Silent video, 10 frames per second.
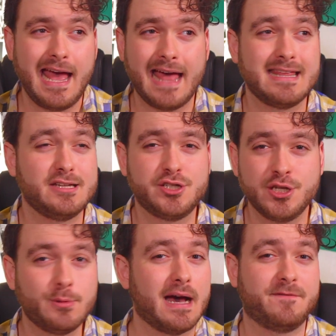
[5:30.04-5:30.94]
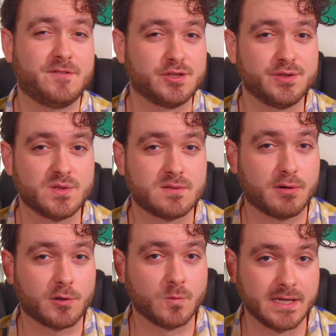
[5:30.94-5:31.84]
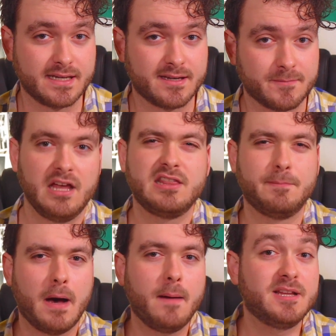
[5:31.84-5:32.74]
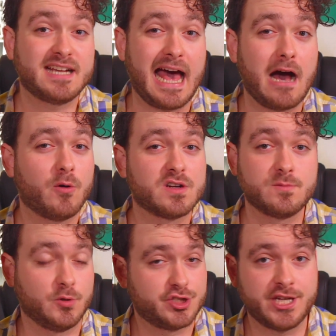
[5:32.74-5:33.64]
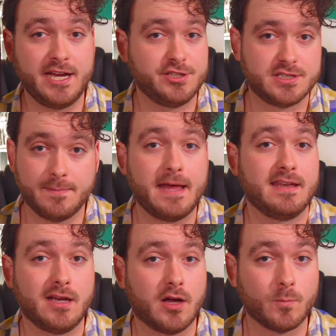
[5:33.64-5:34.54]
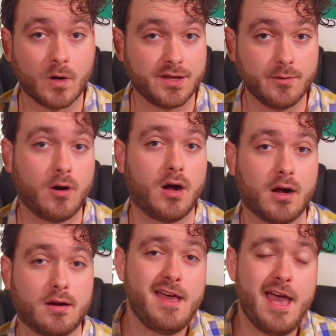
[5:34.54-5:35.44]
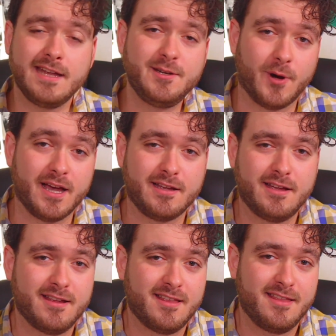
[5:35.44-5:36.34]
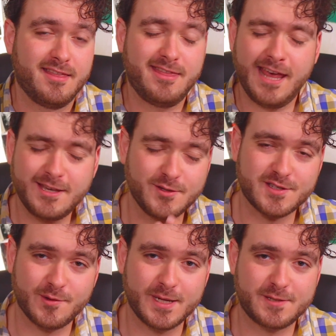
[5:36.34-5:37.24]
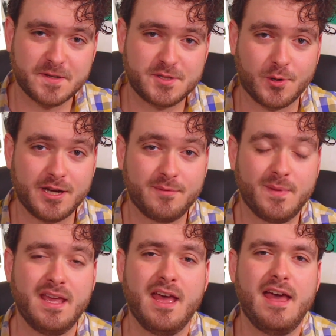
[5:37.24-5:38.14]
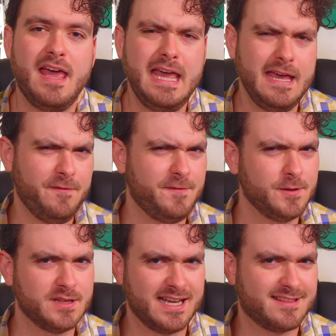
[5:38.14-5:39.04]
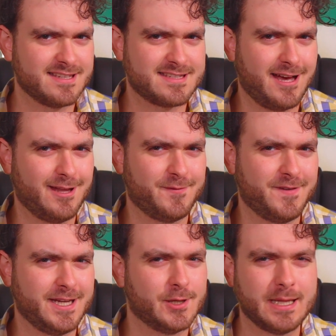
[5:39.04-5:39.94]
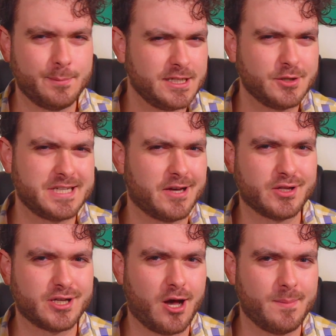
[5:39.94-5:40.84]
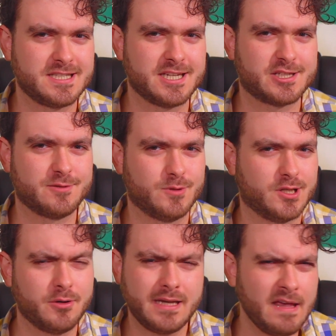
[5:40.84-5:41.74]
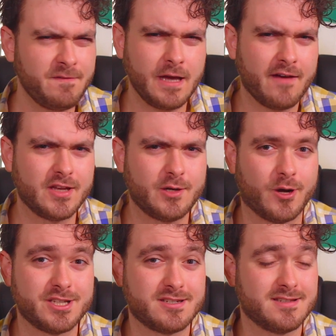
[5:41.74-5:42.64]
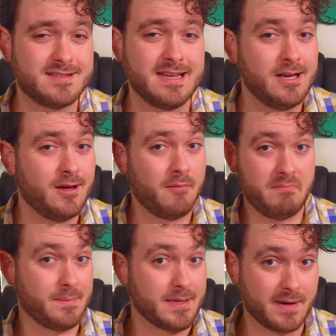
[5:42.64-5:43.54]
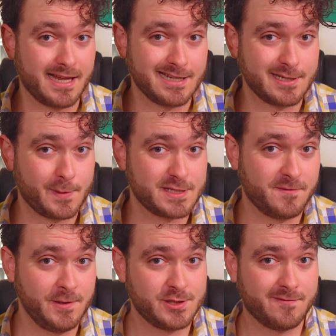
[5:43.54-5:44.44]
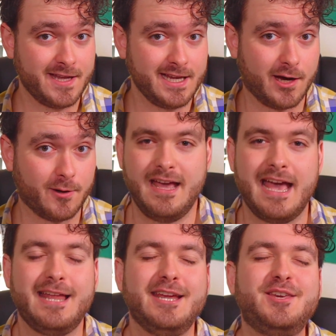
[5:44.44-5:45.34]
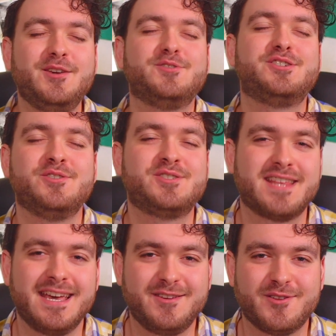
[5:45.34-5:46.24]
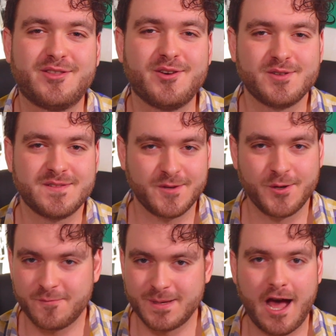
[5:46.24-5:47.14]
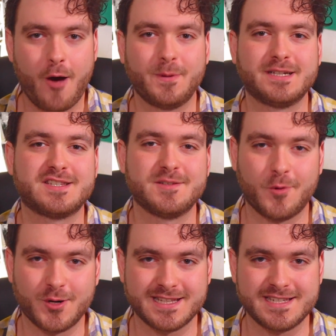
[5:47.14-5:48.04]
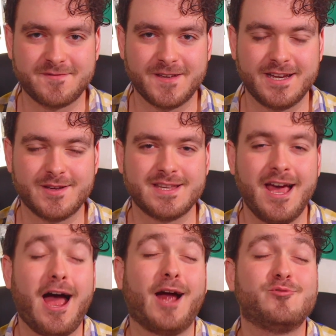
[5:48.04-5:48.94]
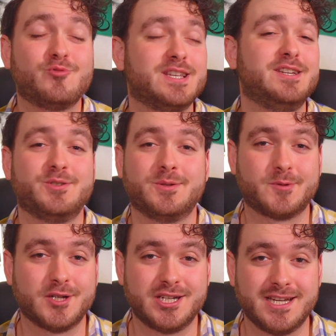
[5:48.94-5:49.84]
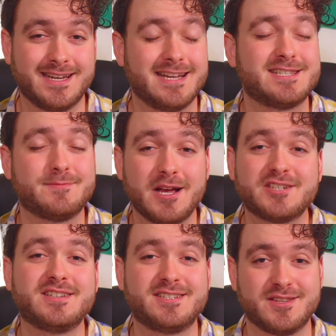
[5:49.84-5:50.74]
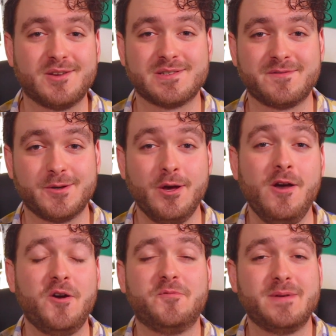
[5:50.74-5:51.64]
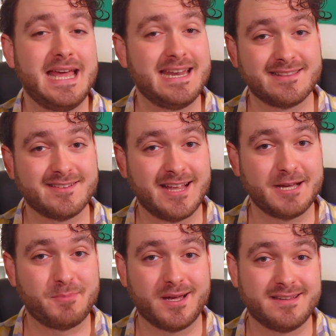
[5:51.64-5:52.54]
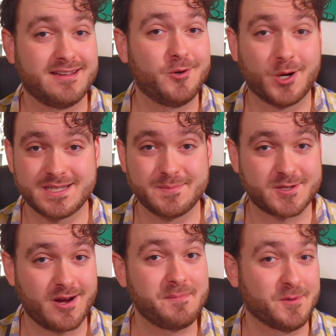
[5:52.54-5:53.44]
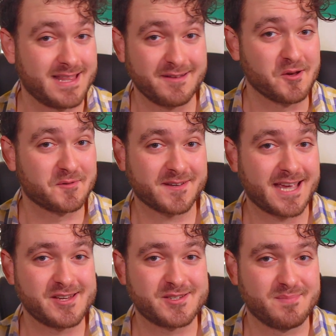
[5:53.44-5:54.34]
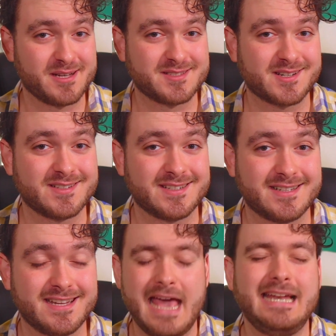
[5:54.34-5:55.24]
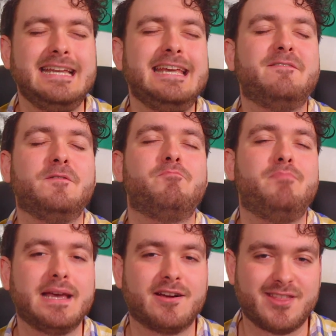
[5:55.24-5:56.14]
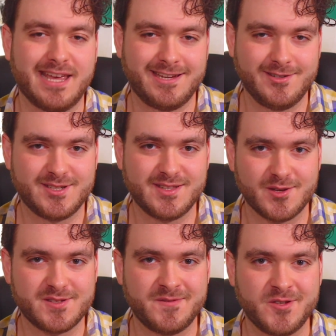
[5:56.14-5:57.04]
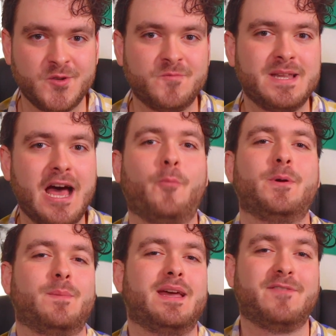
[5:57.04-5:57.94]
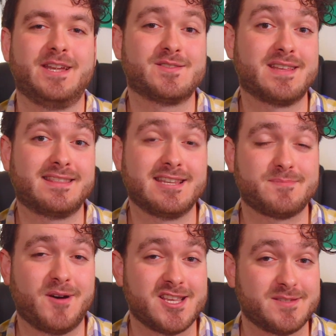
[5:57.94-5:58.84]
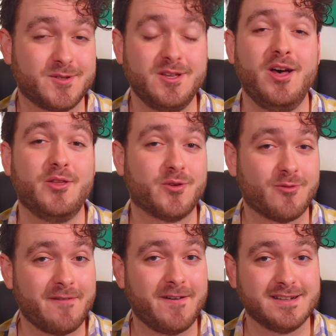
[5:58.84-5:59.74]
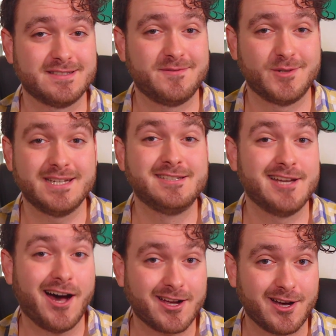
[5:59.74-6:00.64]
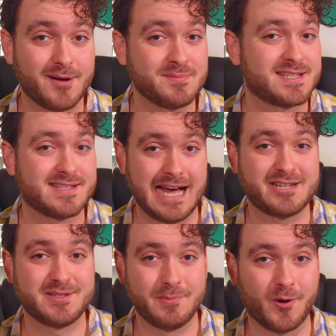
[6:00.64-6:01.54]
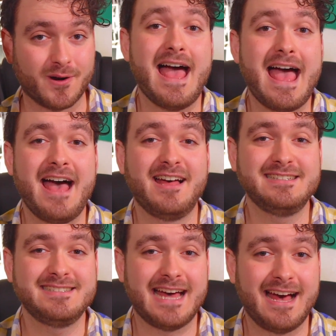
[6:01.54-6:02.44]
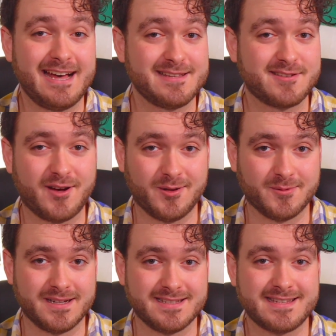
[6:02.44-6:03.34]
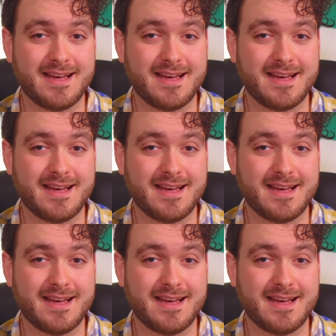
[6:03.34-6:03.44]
and then 2 afternoons per week. The public hours will change depending on where you are. Anyway, thank you so much for joining me. If you like this kind of video, let me know down in the comment section below, and if you have any questions, maybe it might end up as a future video. And a huge thank you to those of you who've been helping to support these videos. I really do appreciate it, especially to those of you who've been hitting the like button and who are subscribed with that notification bell turned on. And an even bigger thank you to those of you who've been helping make videos like this possible through rafaeldifuria.com/support. And as always,